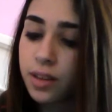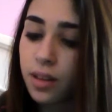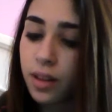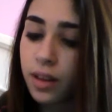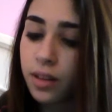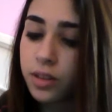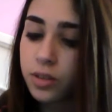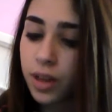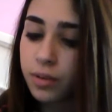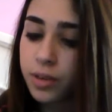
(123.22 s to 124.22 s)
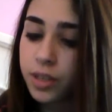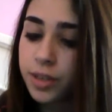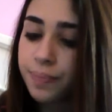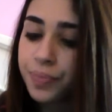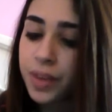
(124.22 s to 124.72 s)
in the English language.
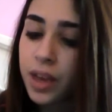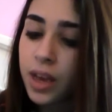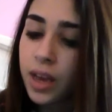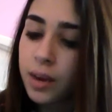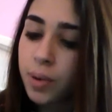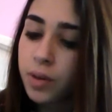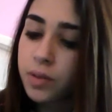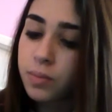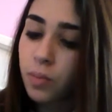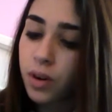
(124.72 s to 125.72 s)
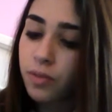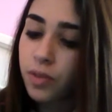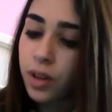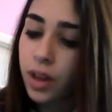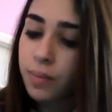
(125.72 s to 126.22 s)
In Poe's
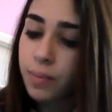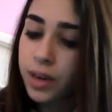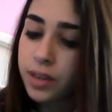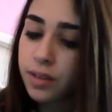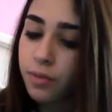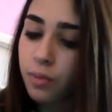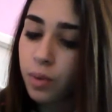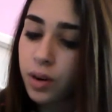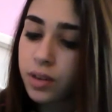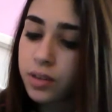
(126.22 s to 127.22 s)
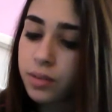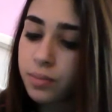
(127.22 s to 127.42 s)
mournful and meditative works,